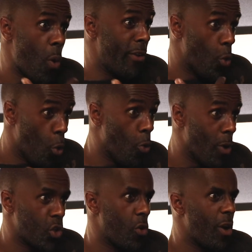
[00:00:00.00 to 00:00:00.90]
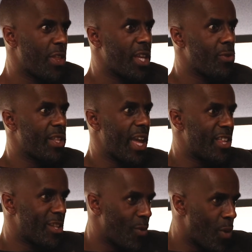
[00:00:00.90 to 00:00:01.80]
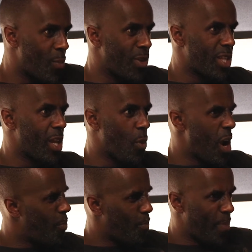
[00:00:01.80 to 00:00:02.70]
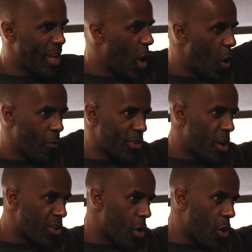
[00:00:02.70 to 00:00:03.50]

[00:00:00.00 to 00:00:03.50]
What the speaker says: wearing all my jewelry. I think it was the days like when we used to like wear big oversized